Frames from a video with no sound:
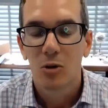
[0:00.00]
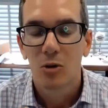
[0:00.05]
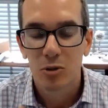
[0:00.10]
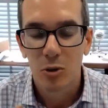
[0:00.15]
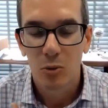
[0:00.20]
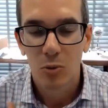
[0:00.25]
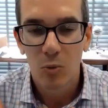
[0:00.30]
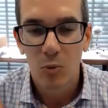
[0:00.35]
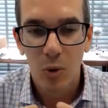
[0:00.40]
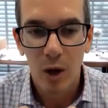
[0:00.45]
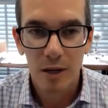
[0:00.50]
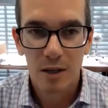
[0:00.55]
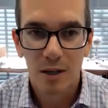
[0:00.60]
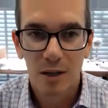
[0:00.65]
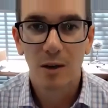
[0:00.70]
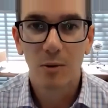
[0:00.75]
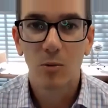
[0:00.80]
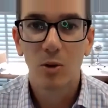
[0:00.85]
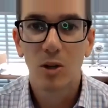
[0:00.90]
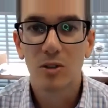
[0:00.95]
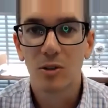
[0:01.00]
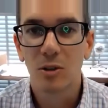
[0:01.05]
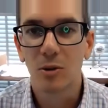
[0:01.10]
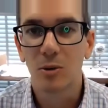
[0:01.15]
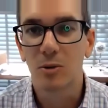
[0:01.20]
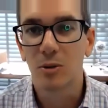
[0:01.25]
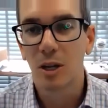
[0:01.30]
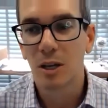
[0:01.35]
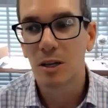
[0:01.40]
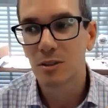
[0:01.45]
So what can we
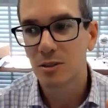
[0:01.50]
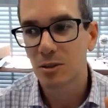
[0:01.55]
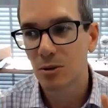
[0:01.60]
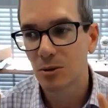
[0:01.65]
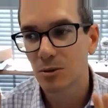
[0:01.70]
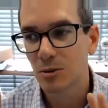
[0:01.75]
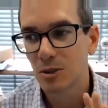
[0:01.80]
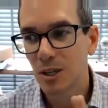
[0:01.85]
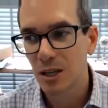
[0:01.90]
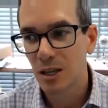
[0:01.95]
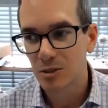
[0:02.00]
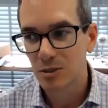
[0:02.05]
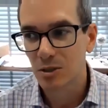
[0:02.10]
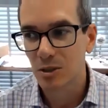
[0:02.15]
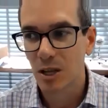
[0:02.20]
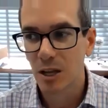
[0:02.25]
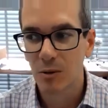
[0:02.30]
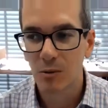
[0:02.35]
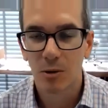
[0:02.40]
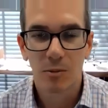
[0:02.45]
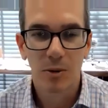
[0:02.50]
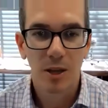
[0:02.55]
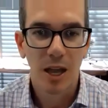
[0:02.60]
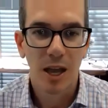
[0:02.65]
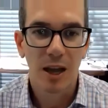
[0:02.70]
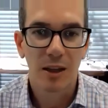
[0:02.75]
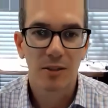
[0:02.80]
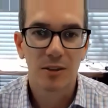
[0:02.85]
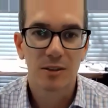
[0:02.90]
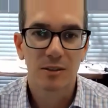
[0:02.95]
do? And so yesterday when we
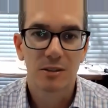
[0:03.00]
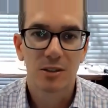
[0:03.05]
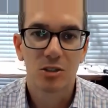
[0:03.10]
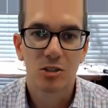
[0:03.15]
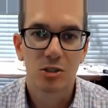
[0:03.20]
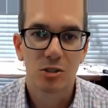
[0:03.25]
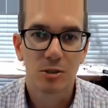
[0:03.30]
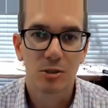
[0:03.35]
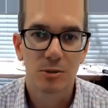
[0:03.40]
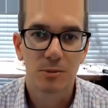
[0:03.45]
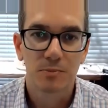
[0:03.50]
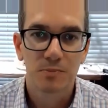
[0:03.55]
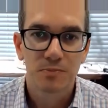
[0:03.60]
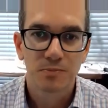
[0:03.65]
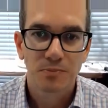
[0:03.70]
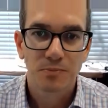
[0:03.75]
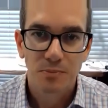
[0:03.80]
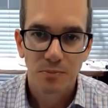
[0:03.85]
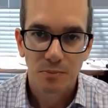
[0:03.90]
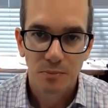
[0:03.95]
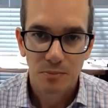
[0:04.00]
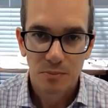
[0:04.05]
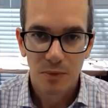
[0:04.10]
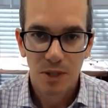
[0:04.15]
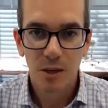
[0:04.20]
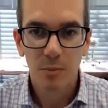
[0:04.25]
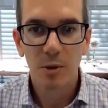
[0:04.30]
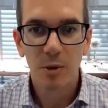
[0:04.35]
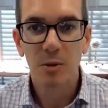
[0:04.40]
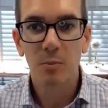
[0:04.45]
had this issue,
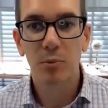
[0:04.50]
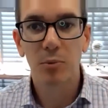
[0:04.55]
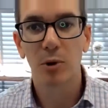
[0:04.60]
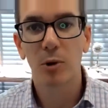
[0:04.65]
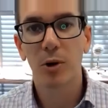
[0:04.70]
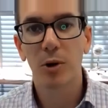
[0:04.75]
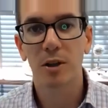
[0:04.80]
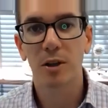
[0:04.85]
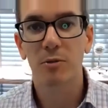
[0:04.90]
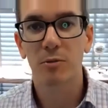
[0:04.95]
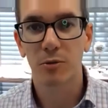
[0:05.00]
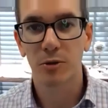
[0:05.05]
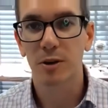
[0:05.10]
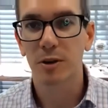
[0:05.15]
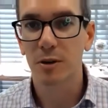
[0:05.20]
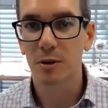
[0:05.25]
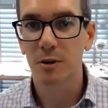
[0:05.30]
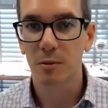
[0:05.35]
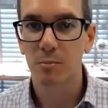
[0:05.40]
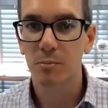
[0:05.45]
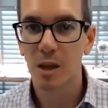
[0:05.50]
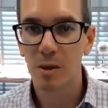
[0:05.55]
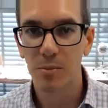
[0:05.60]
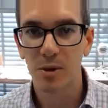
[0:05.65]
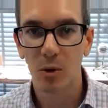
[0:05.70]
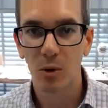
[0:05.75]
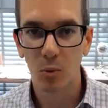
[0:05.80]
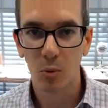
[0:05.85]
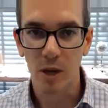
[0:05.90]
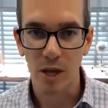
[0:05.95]
it'd been brewing for
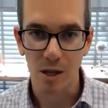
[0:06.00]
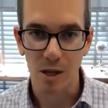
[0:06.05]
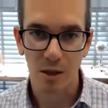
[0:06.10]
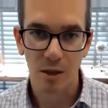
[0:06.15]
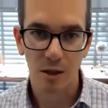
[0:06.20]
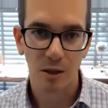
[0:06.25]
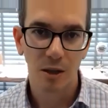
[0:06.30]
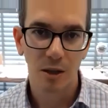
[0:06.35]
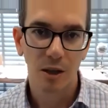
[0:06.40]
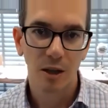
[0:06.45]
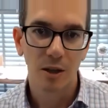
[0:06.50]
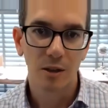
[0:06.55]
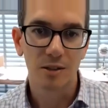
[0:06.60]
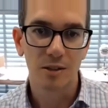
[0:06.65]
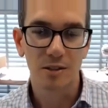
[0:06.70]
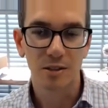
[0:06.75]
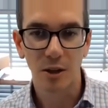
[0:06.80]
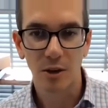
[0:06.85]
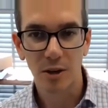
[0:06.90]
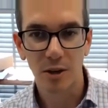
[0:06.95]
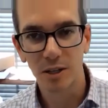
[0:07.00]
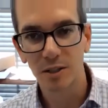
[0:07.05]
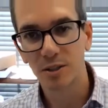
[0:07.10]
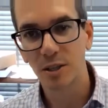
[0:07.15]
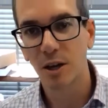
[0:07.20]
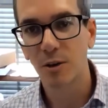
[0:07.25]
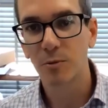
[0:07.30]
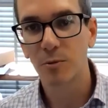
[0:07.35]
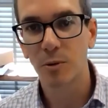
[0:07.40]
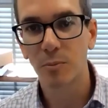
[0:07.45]
maybe a week. The seller had
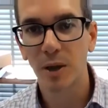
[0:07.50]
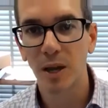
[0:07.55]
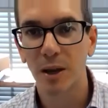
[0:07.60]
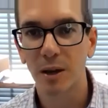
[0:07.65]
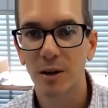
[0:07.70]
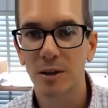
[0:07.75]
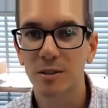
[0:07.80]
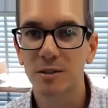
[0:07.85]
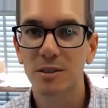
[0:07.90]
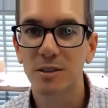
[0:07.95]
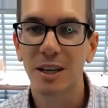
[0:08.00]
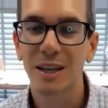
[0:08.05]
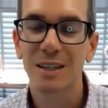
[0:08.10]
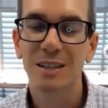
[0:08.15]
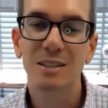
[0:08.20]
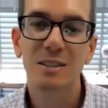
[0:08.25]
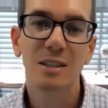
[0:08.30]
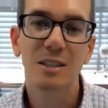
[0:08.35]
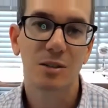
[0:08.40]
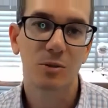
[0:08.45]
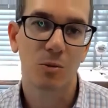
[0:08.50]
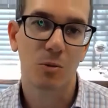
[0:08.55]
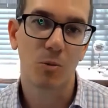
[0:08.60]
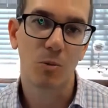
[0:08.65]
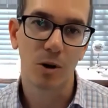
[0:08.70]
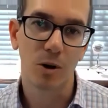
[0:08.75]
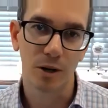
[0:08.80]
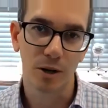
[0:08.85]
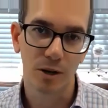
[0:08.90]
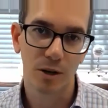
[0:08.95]
done repairs. It didn't
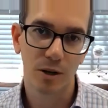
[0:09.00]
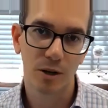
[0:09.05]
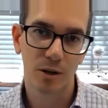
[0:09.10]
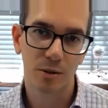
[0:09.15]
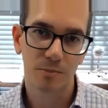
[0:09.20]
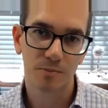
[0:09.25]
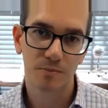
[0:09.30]
work.